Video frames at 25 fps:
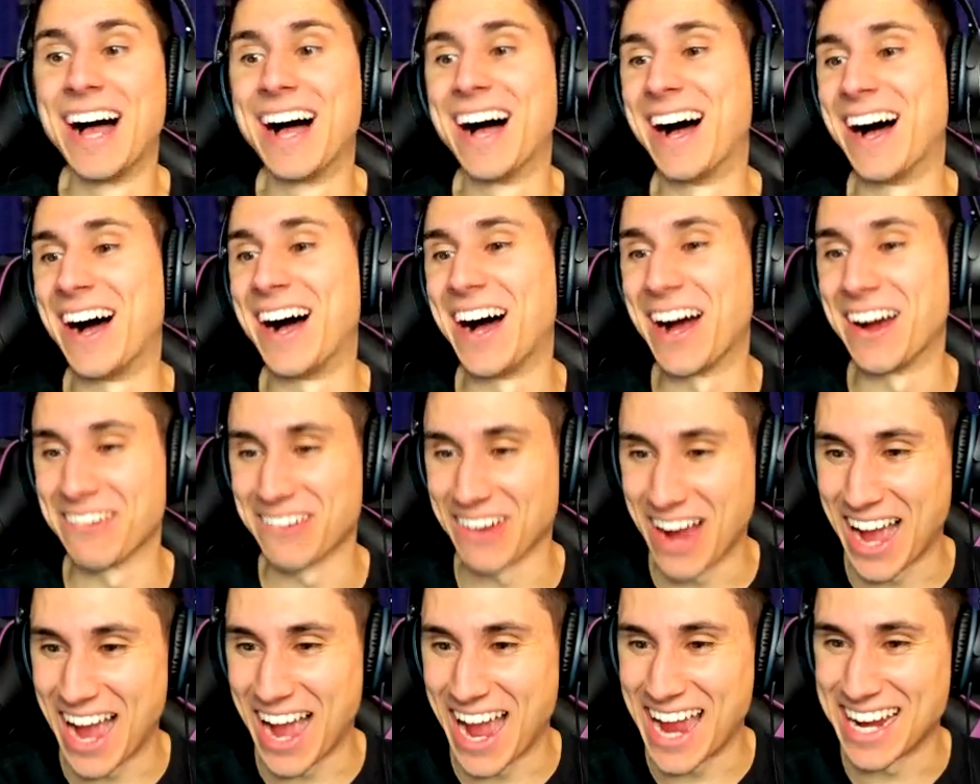All
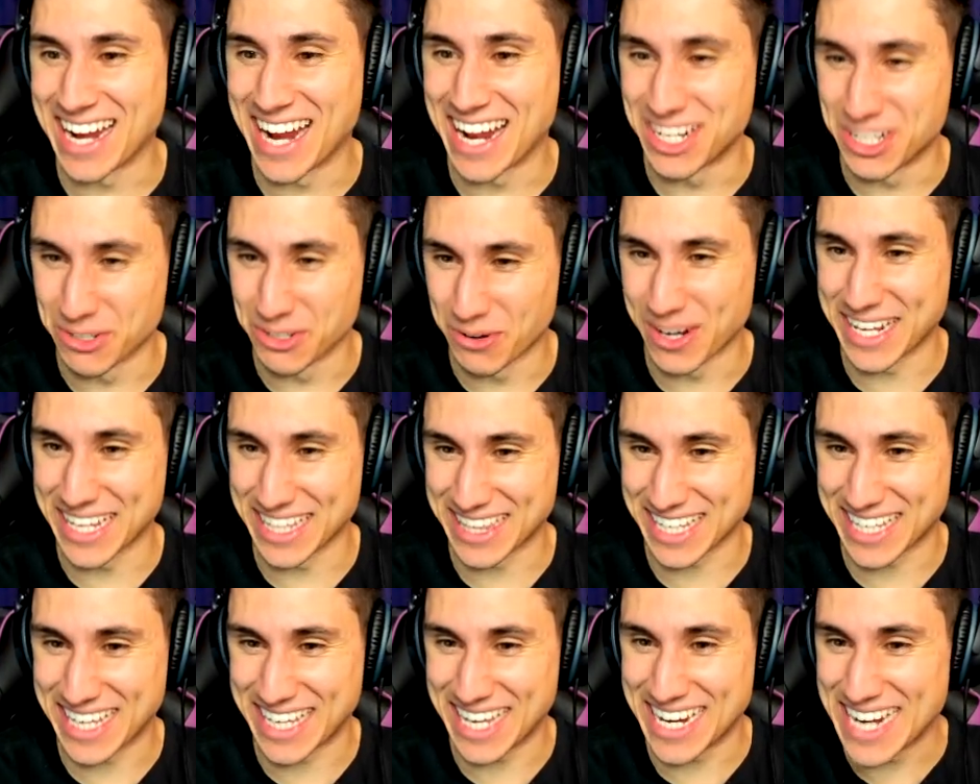right, and do I
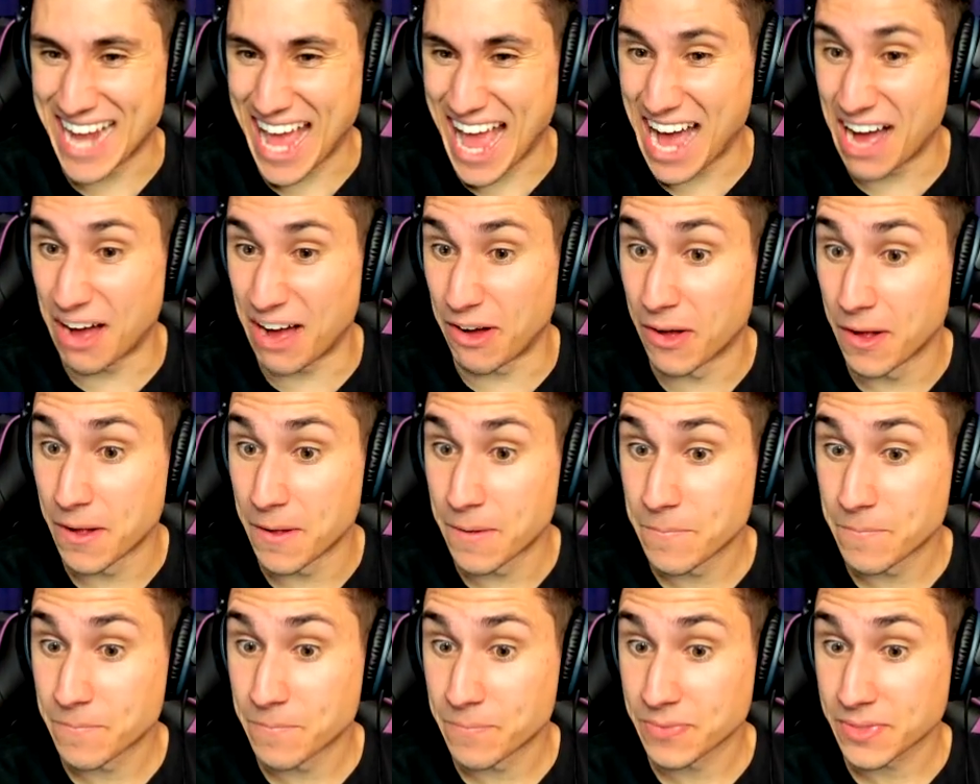get the key now?
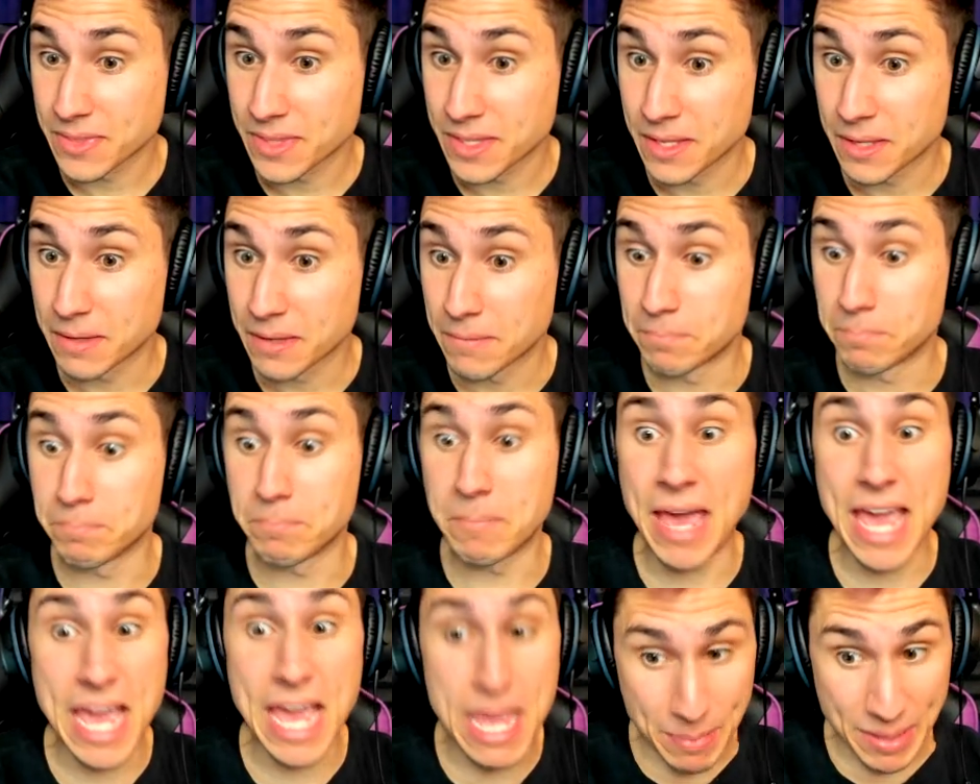
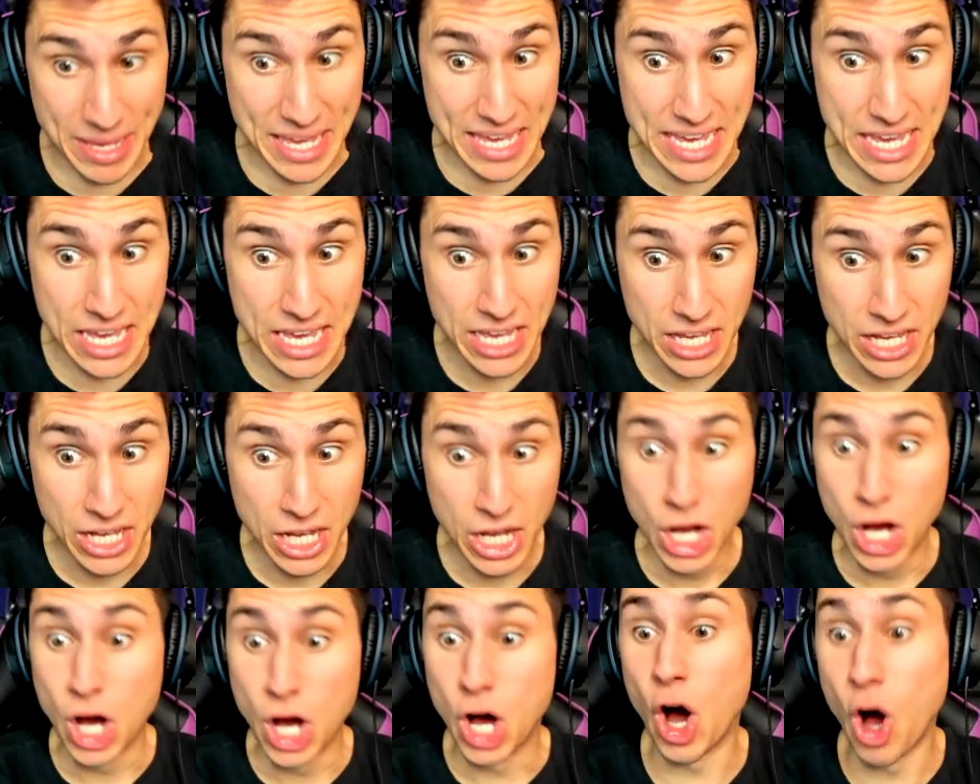Maybe?
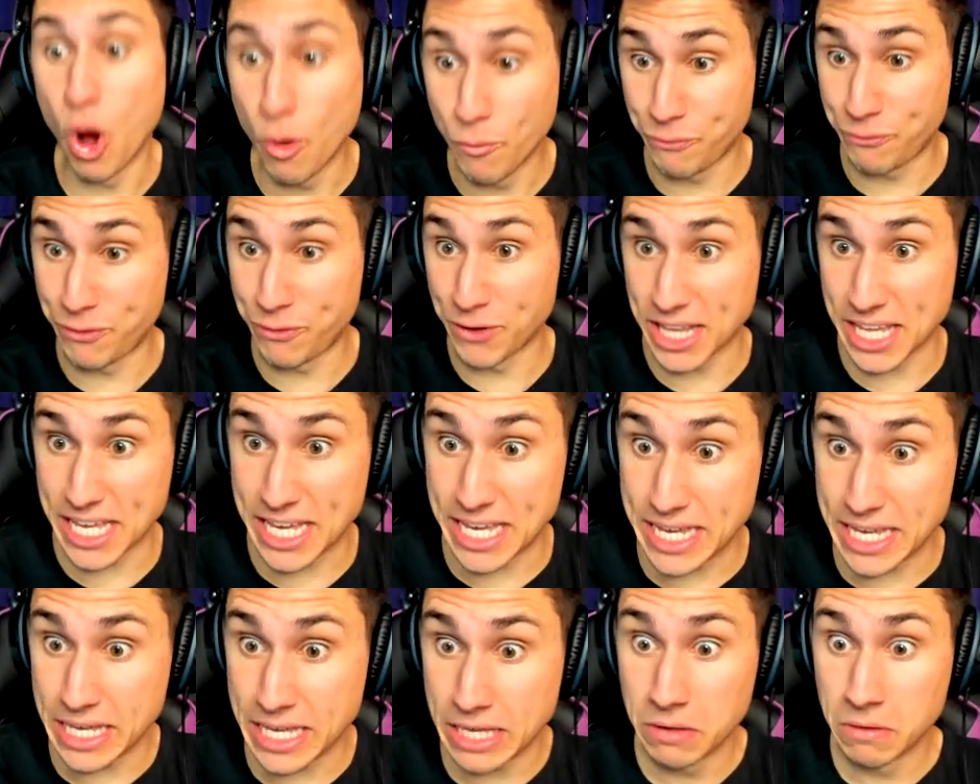
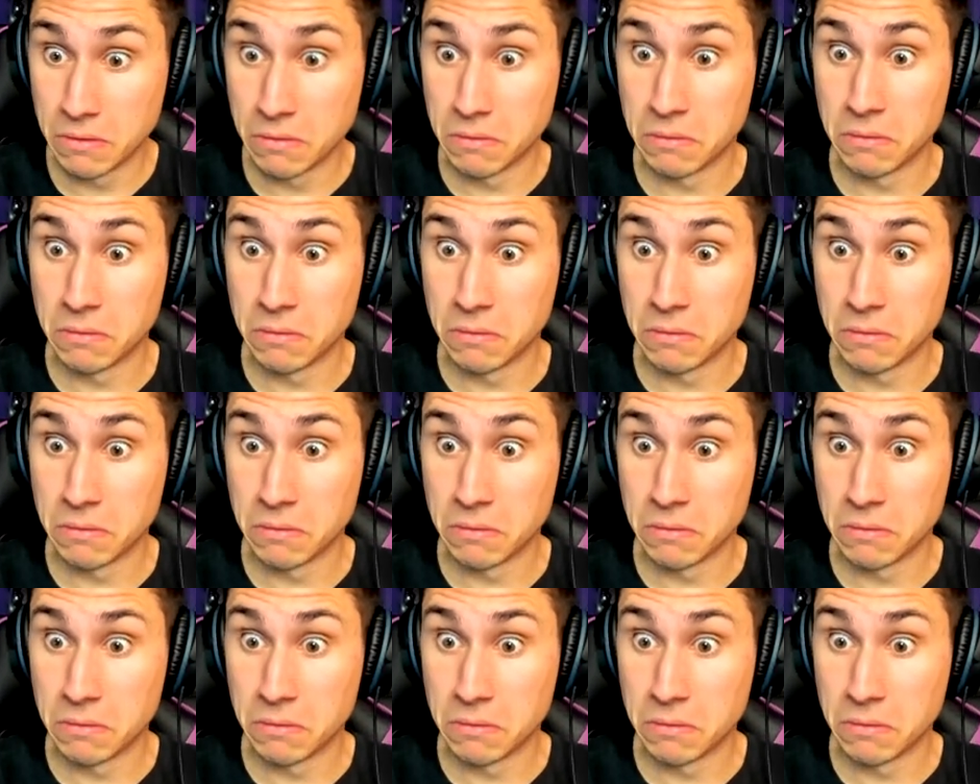Hopefully?